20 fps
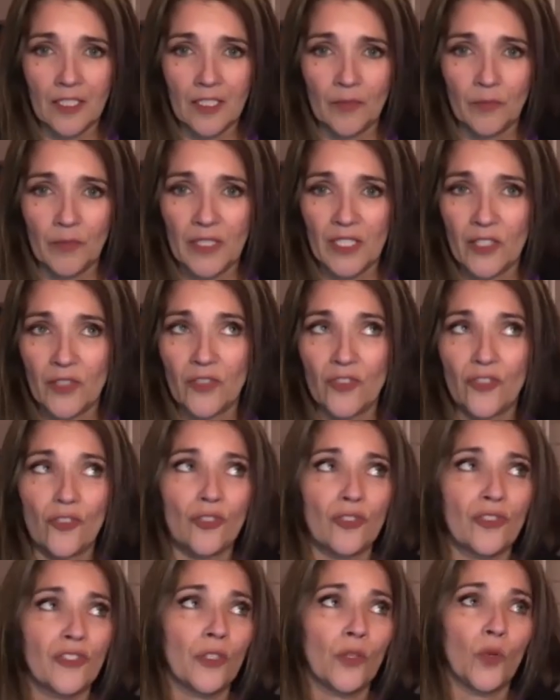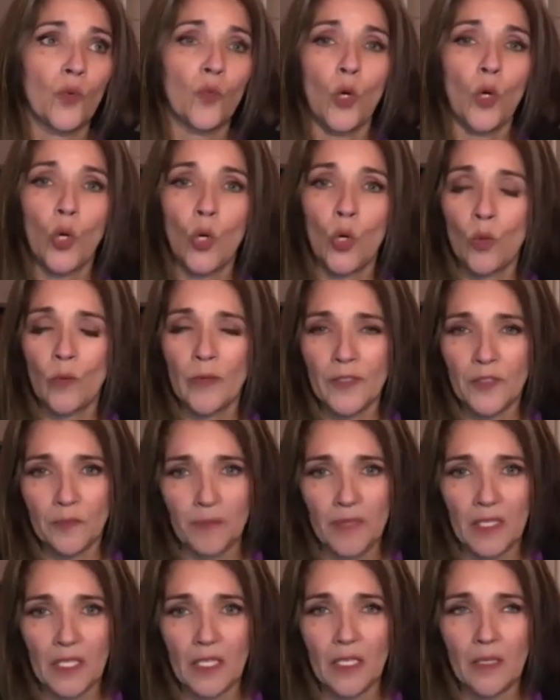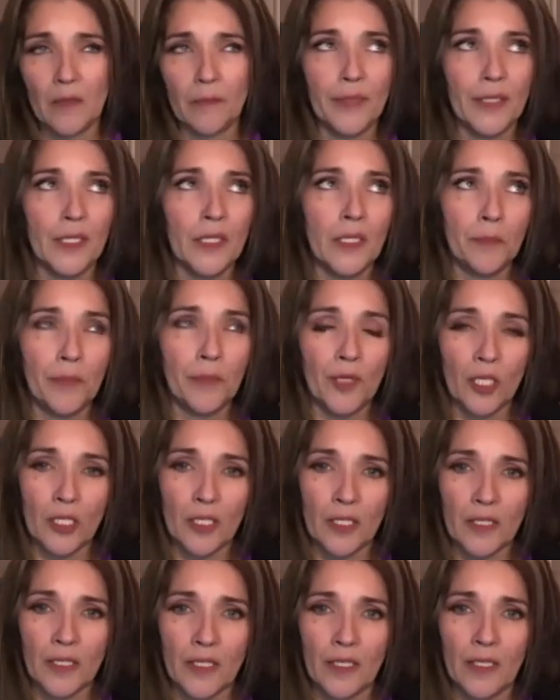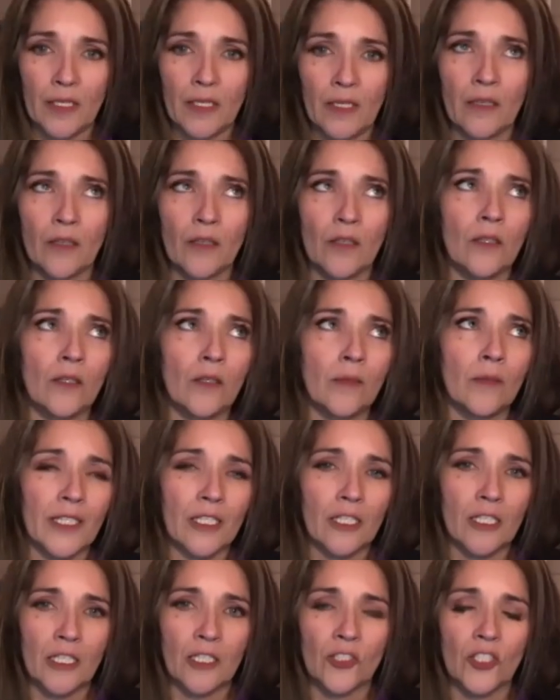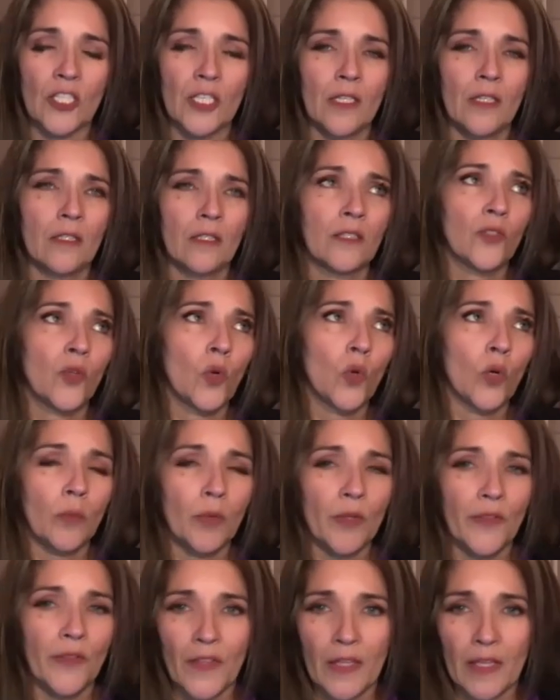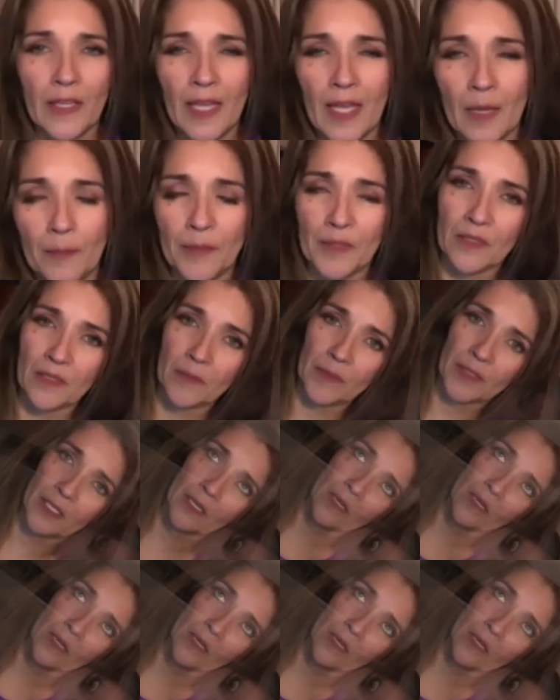because you're still, woe is me, pity party, oh my gosh, this horrible thing happened to me.